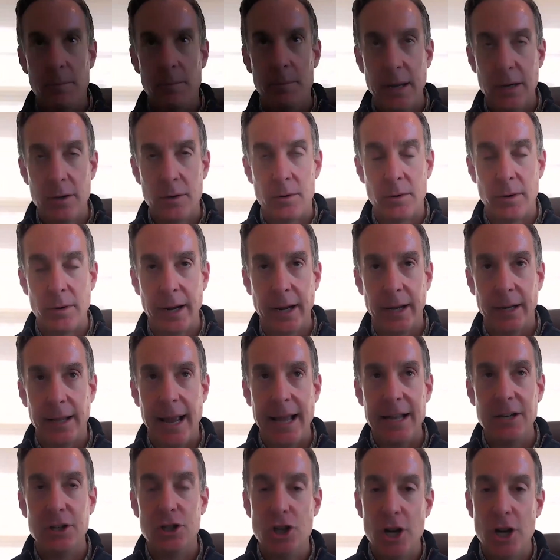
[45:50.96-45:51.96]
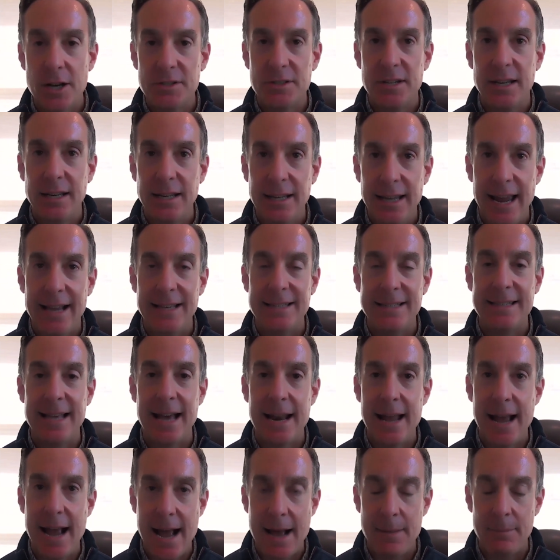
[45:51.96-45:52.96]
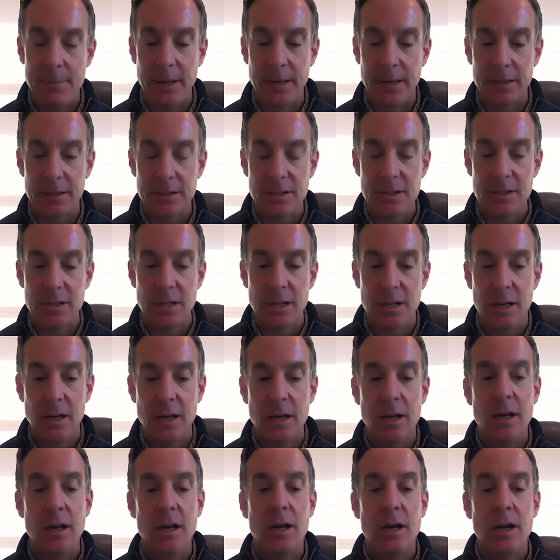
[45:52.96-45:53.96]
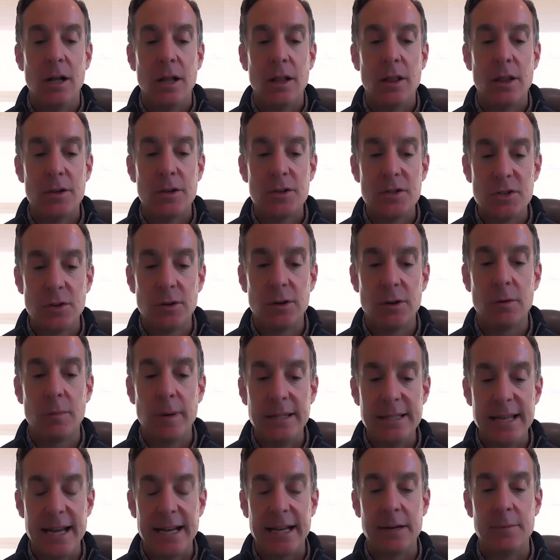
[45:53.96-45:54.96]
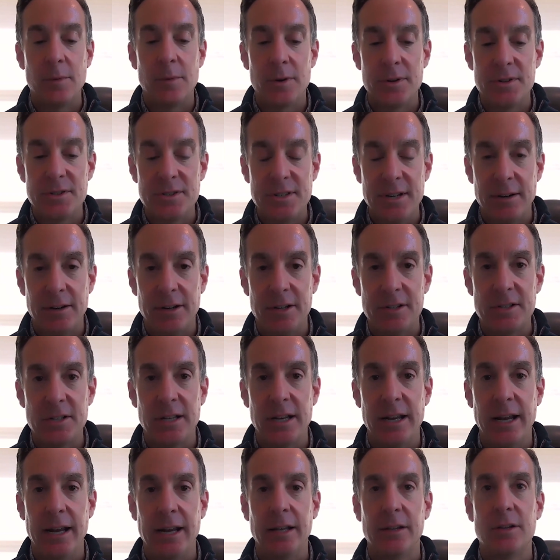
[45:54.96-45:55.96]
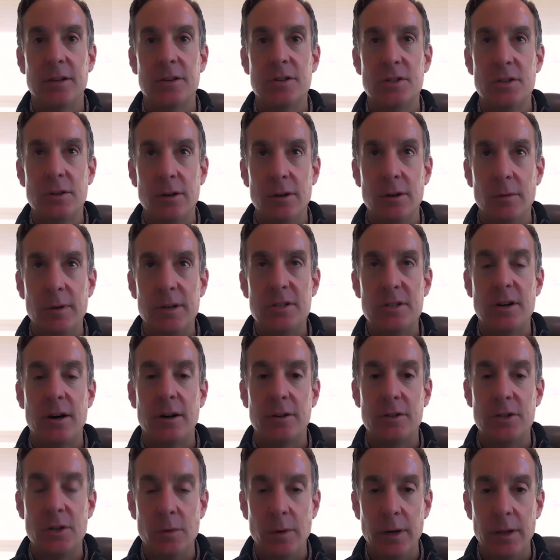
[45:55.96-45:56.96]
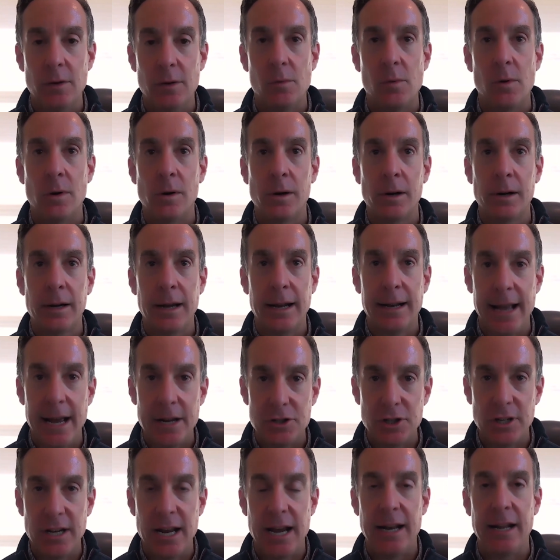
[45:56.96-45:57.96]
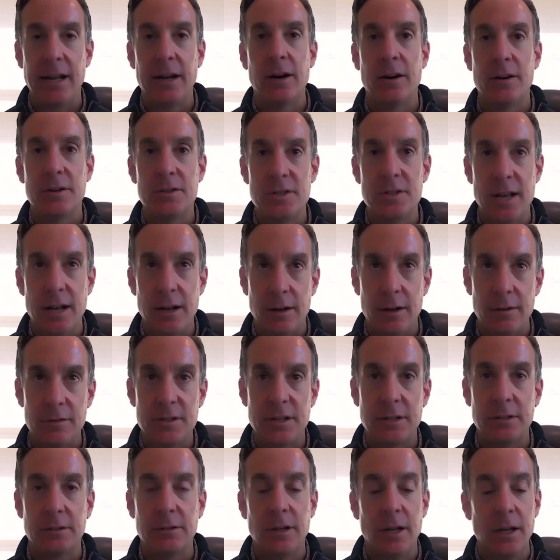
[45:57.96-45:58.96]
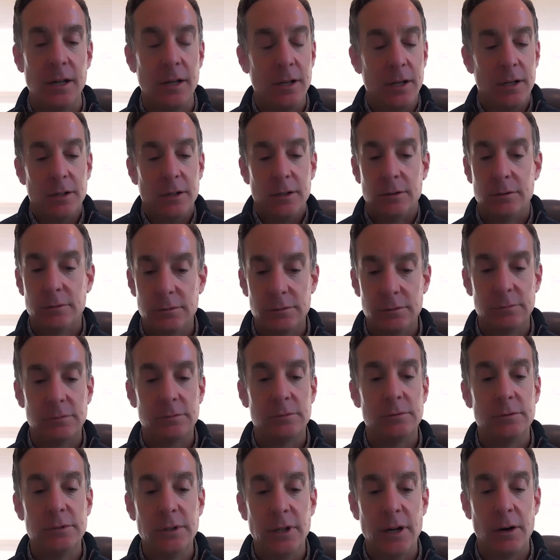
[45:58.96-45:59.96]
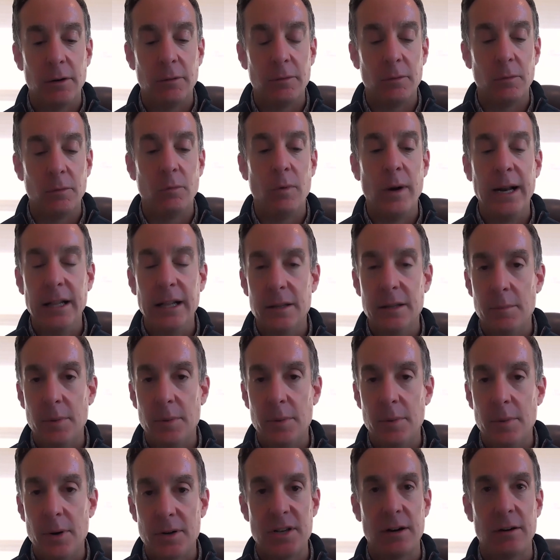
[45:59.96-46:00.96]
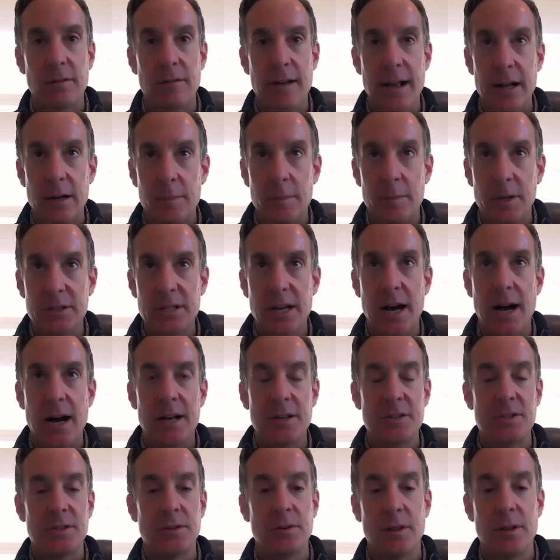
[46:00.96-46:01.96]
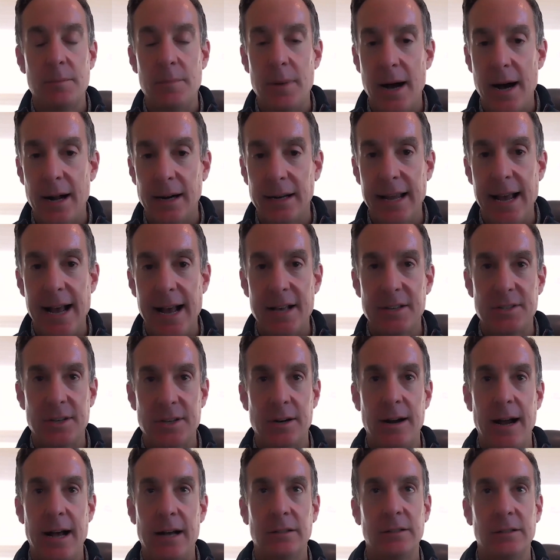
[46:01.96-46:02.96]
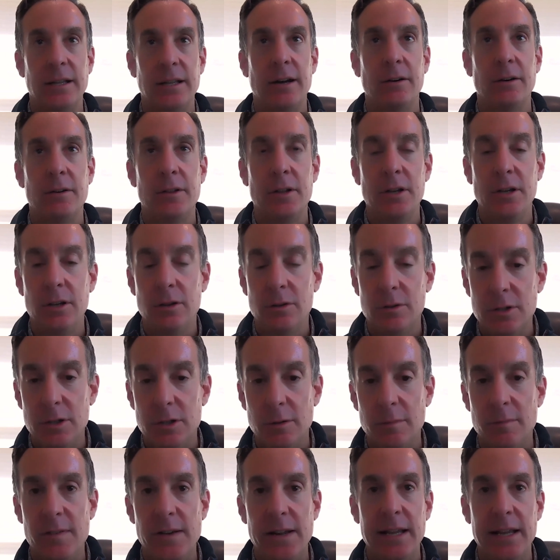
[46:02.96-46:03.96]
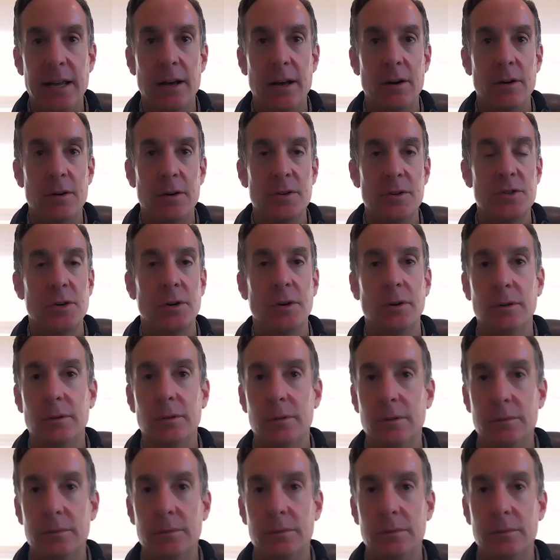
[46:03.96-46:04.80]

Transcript: Bitcoin. And just in case that happens, the sooner we take it more seriously, the sooner we start doing the work and educating ourselves and you know reading the books that are available to us or the podcasts that are out there or the YouTube videos or